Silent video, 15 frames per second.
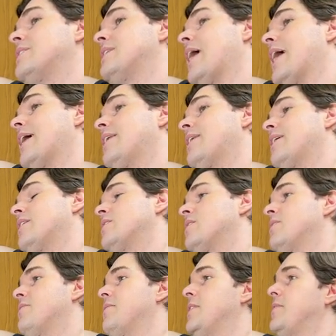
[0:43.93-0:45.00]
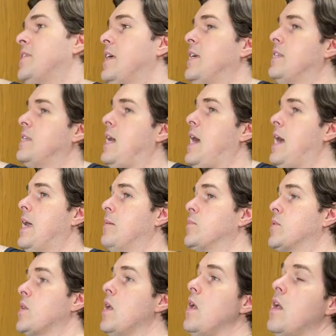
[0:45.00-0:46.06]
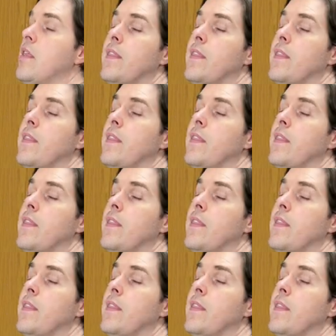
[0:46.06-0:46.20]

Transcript: ten to fifteen times.